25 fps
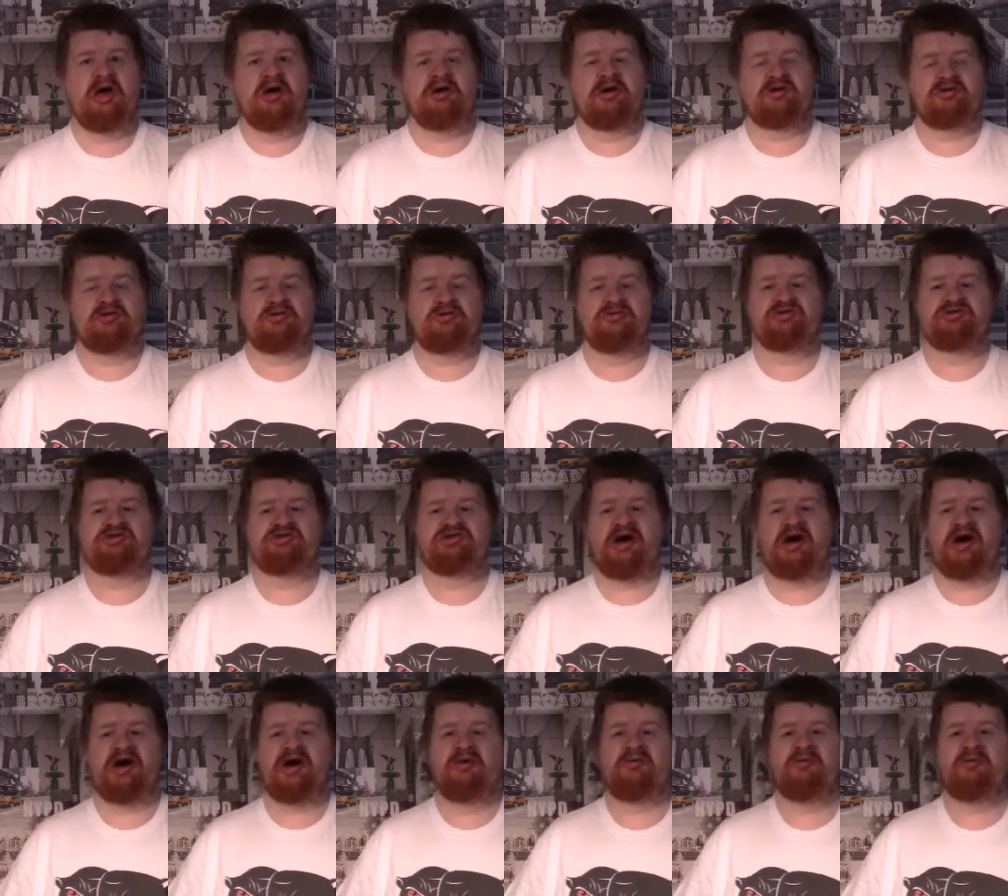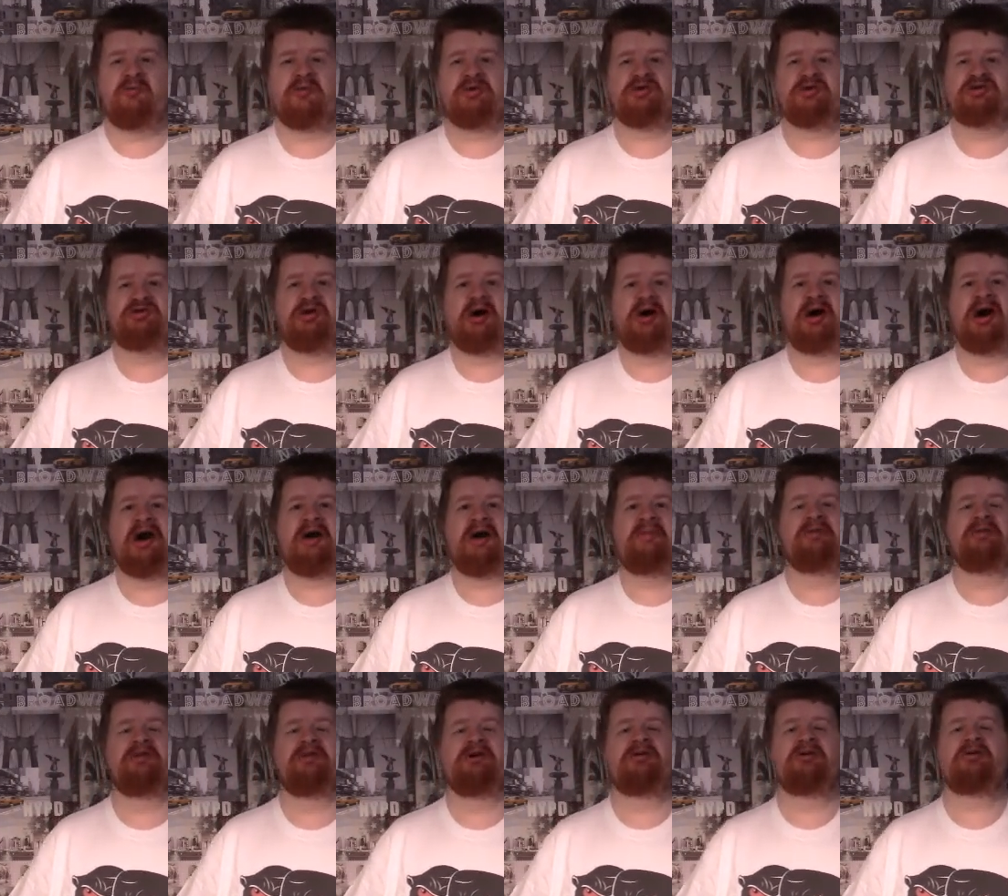So Jan was not
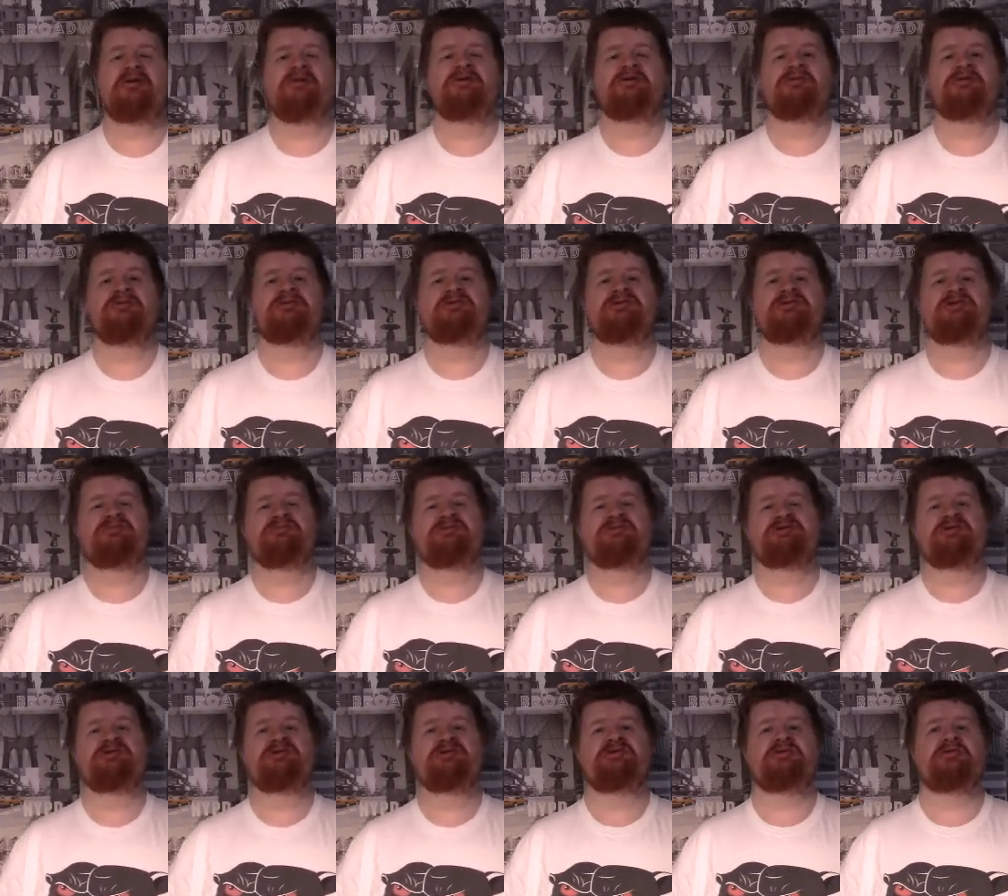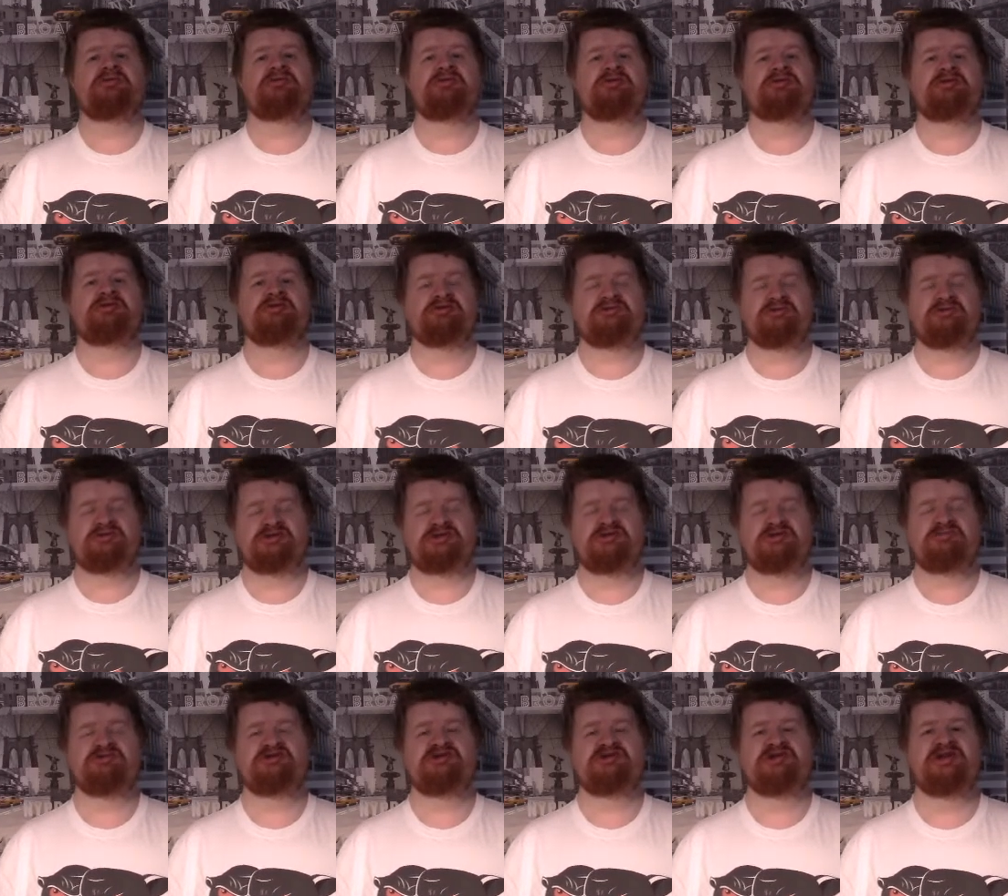happy that she was
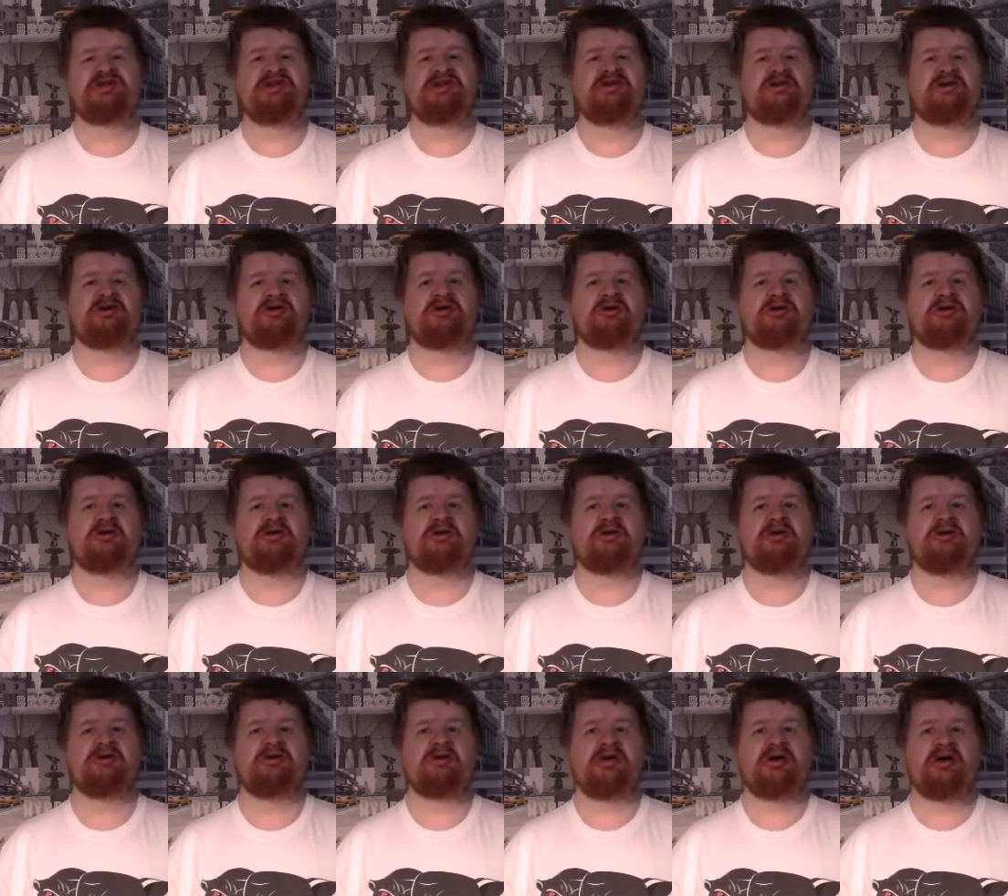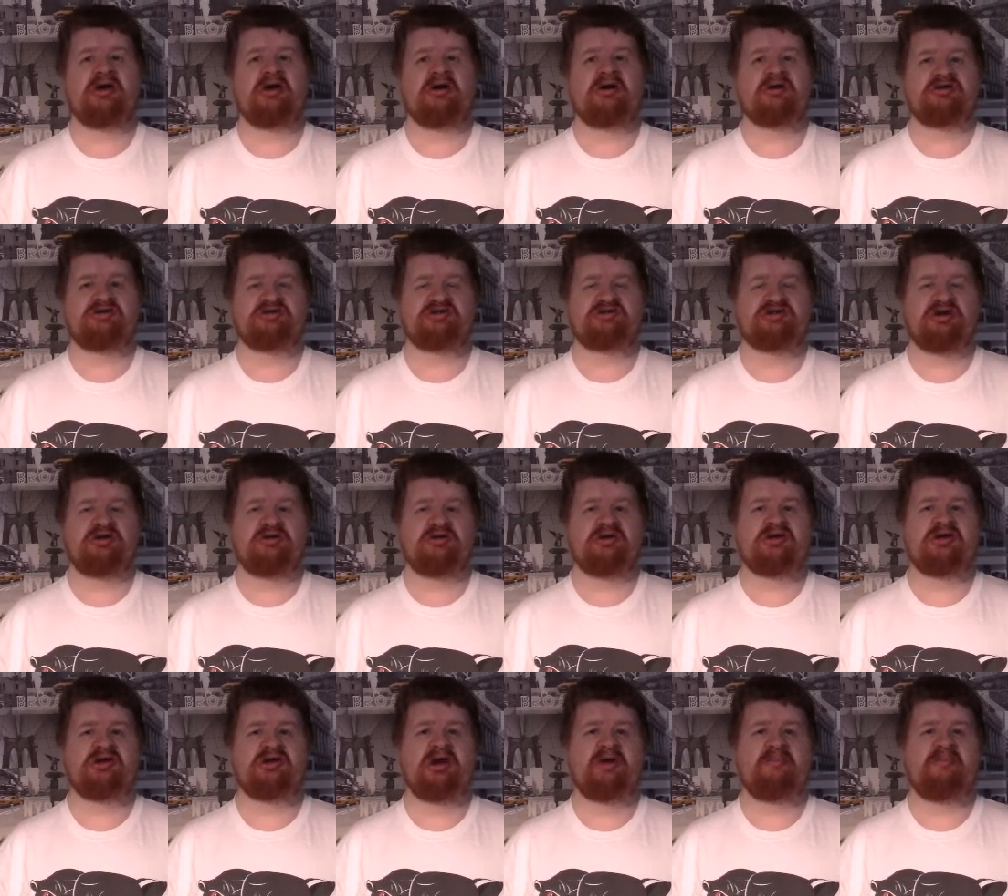neither
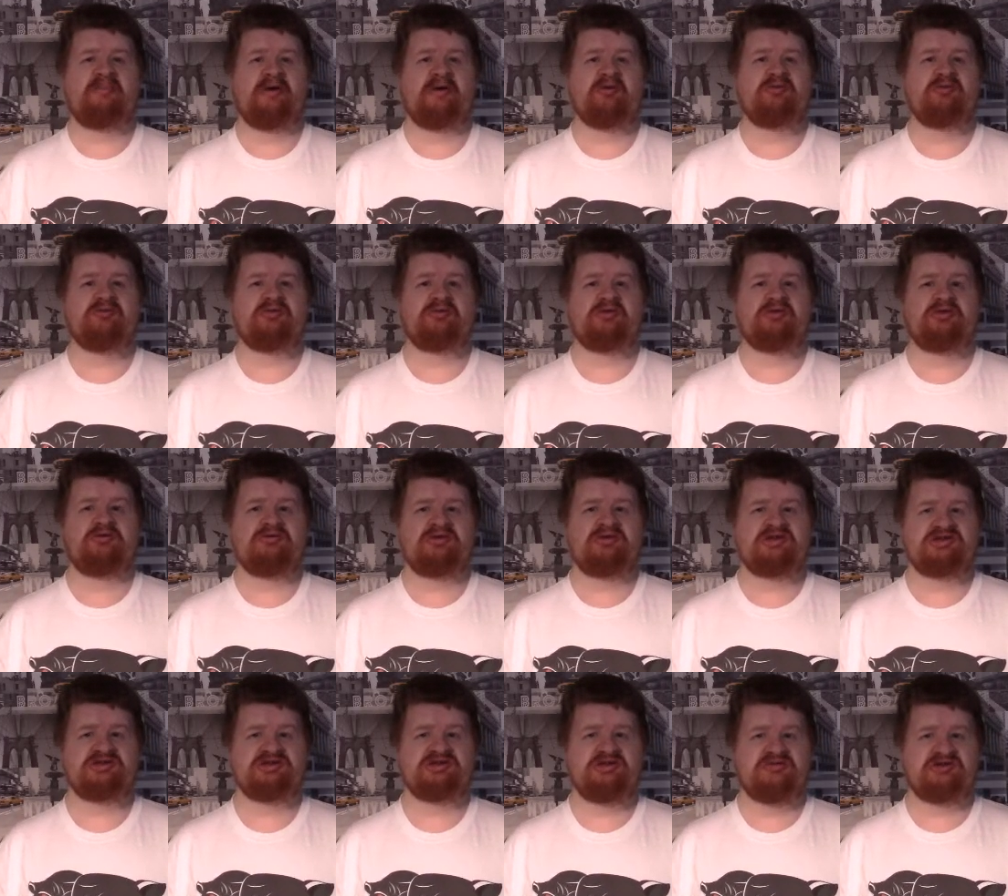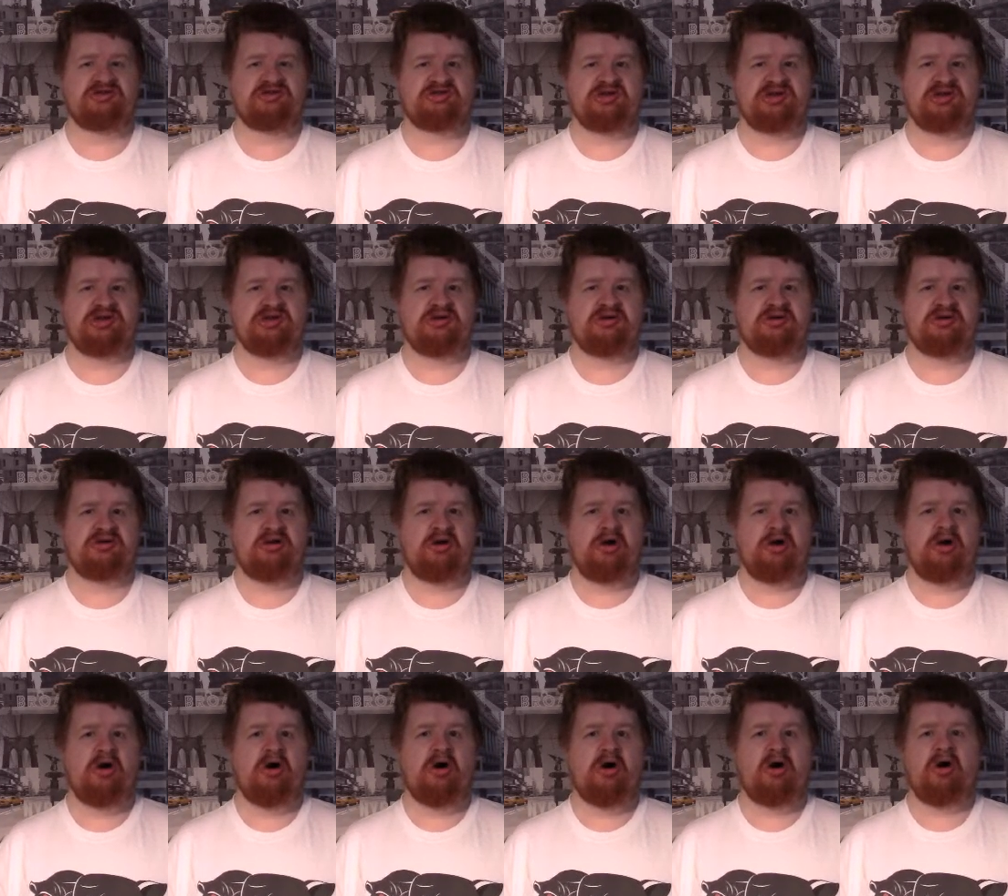consulted about the release of the trailer
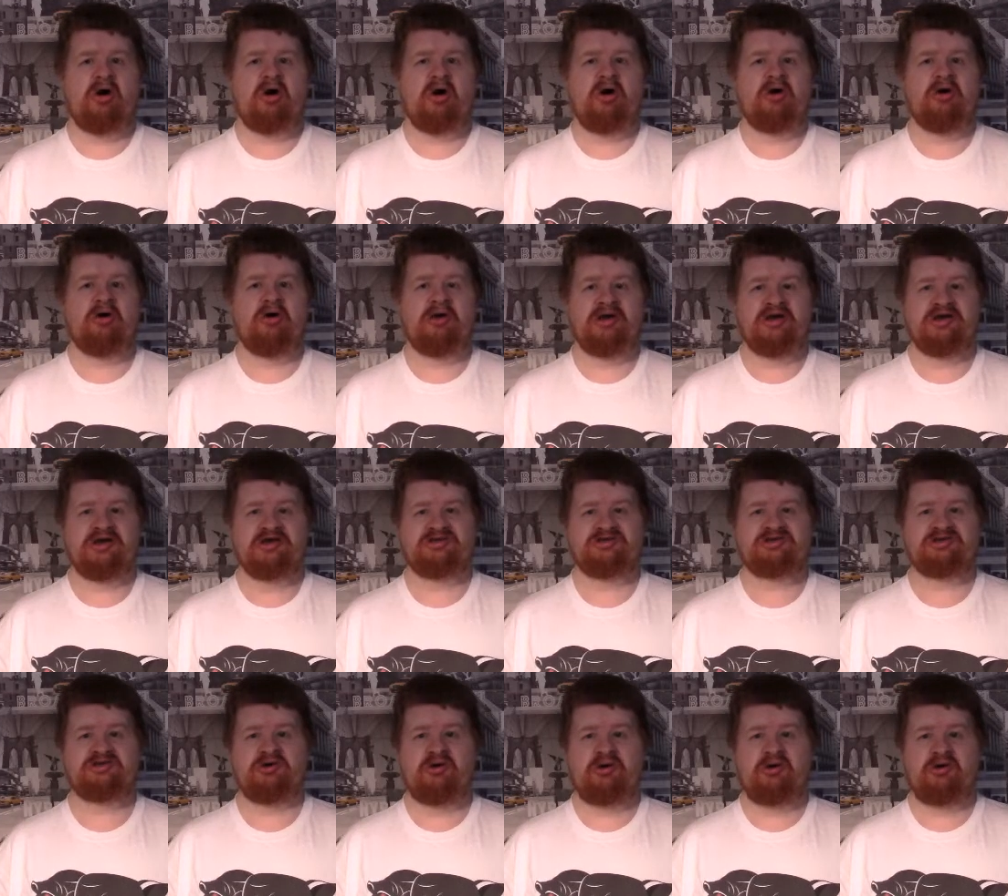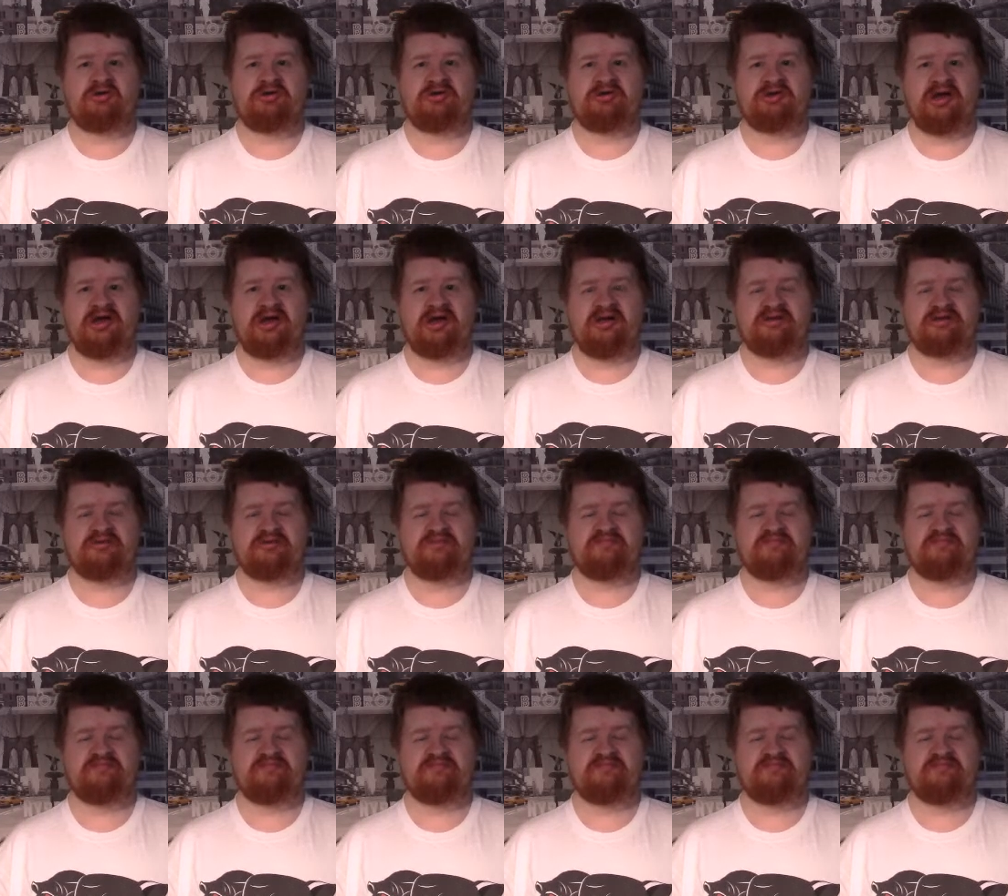or its content.